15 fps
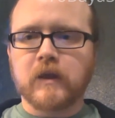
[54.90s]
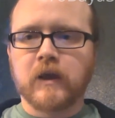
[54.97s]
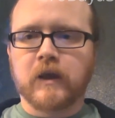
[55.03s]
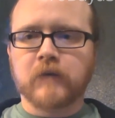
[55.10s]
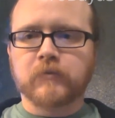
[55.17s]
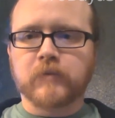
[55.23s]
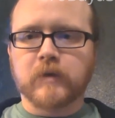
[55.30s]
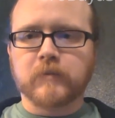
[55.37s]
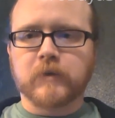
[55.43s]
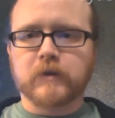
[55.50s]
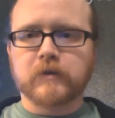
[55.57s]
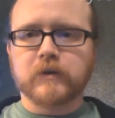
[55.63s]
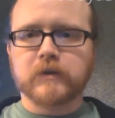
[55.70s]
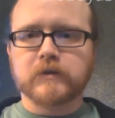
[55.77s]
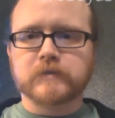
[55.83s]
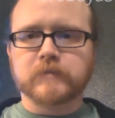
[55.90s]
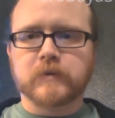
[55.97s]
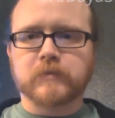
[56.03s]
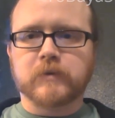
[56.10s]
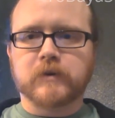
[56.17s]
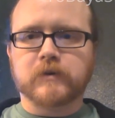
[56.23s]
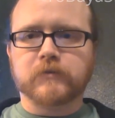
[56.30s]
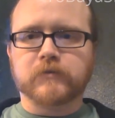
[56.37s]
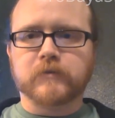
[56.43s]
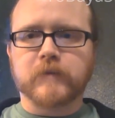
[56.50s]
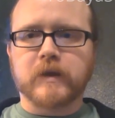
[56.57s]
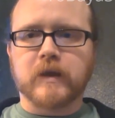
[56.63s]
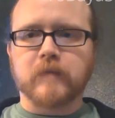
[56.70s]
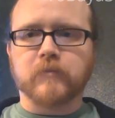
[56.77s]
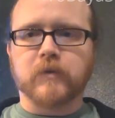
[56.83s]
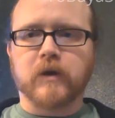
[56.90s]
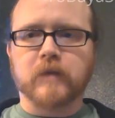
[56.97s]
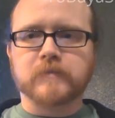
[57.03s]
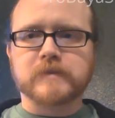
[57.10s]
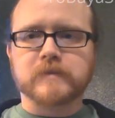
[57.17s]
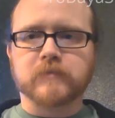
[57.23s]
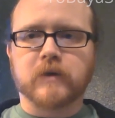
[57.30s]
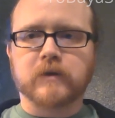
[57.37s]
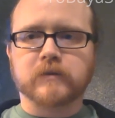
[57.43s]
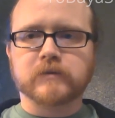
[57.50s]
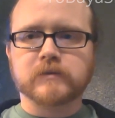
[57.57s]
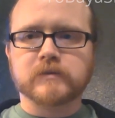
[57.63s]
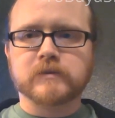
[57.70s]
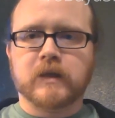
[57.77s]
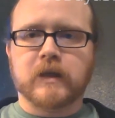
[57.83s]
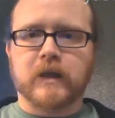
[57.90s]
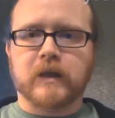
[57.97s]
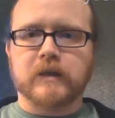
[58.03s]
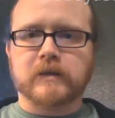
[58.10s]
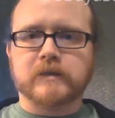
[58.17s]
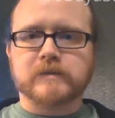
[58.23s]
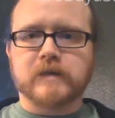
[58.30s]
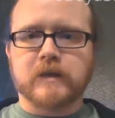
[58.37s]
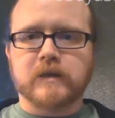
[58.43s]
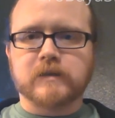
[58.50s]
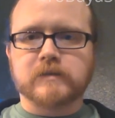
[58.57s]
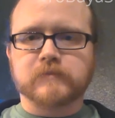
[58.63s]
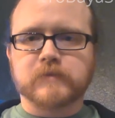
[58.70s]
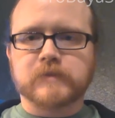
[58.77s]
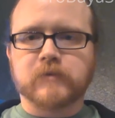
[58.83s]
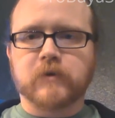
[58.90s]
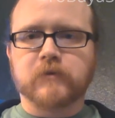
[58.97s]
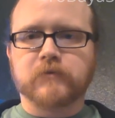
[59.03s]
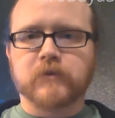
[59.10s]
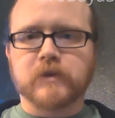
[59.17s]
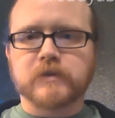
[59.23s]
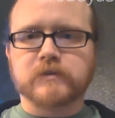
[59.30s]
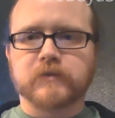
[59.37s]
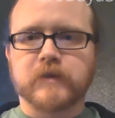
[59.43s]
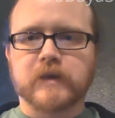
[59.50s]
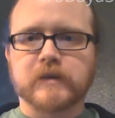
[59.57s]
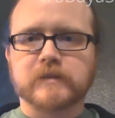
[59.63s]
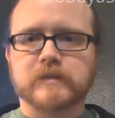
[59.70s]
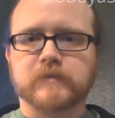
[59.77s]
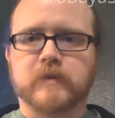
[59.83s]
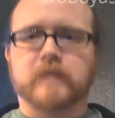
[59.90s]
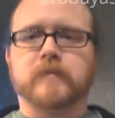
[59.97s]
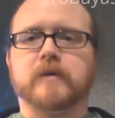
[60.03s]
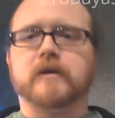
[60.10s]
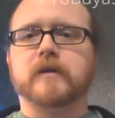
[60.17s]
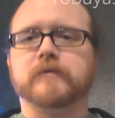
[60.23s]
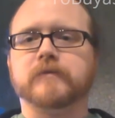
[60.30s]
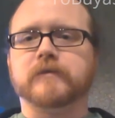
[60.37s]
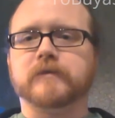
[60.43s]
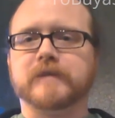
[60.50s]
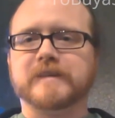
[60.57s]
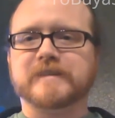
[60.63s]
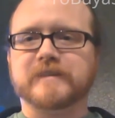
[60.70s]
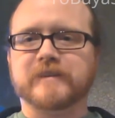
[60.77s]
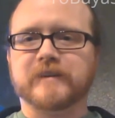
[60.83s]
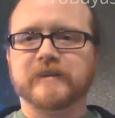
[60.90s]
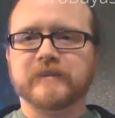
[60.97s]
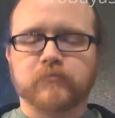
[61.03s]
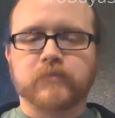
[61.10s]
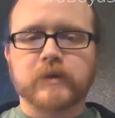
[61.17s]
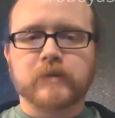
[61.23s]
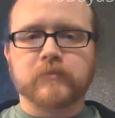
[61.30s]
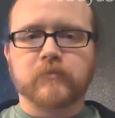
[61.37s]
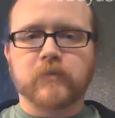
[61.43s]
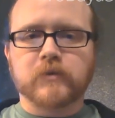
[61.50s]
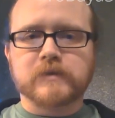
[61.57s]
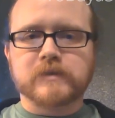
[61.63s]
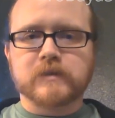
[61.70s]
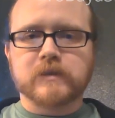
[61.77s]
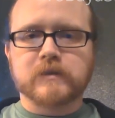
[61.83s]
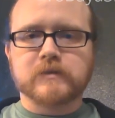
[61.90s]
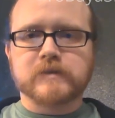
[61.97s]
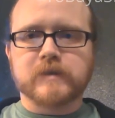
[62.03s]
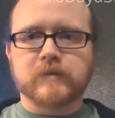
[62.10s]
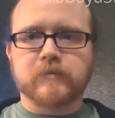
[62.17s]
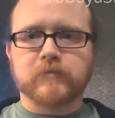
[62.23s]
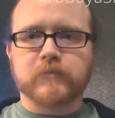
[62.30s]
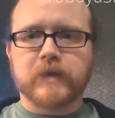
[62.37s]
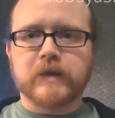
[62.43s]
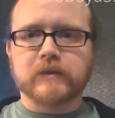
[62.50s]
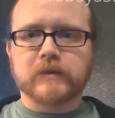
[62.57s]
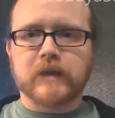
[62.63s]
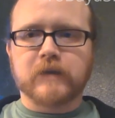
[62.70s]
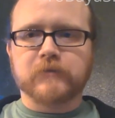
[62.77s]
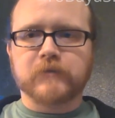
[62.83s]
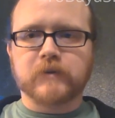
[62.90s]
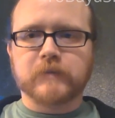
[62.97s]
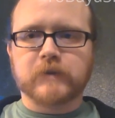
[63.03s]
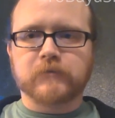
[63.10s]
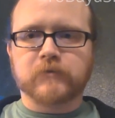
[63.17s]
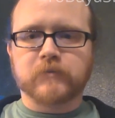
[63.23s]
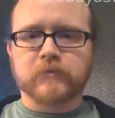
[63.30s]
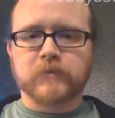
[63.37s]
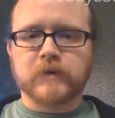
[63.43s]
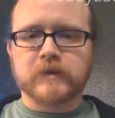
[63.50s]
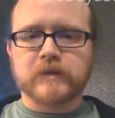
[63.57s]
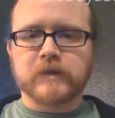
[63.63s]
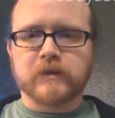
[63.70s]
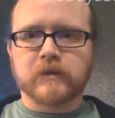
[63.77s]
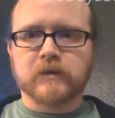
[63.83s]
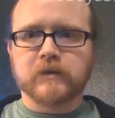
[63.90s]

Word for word: I've primarily used my printer for making props and models, and designing some small functional things to make my life a little easier. Been mostly using P L A filament for printing,